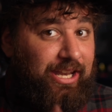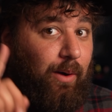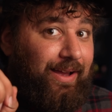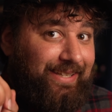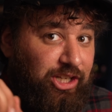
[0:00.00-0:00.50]

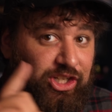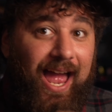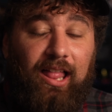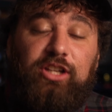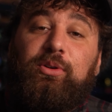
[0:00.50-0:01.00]
Now, I say
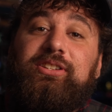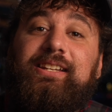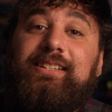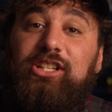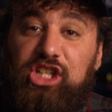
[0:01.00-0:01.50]
challenge because it
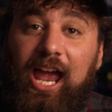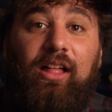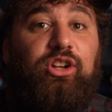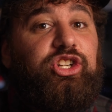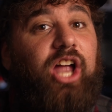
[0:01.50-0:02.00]
is a
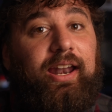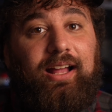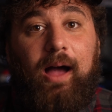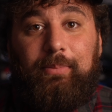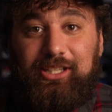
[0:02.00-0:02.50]
challenge, not a
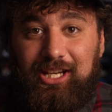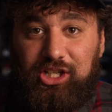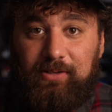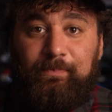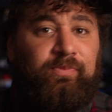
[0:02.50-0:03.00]
competition.